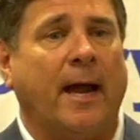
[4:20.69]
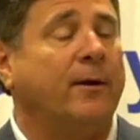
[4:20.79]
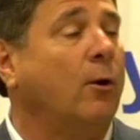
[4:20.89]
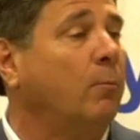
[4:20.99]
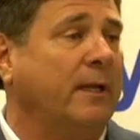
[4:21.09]

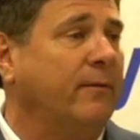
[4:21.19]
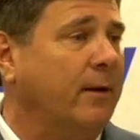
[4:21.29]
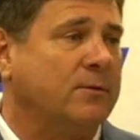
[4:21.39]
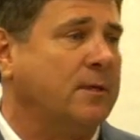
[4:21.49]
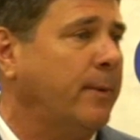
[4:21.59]
I don't believe
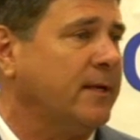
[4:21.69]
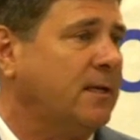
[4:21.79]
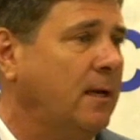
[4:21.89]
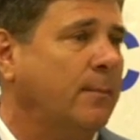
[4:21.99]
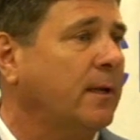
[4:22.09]
that was the
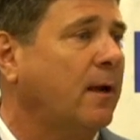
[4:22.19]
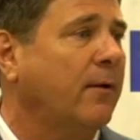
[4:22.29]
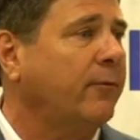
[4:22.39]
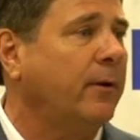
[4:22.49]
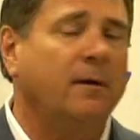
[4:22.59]
best team in the
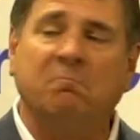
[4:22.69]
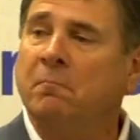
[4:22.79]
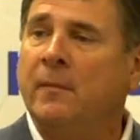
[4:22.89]
country.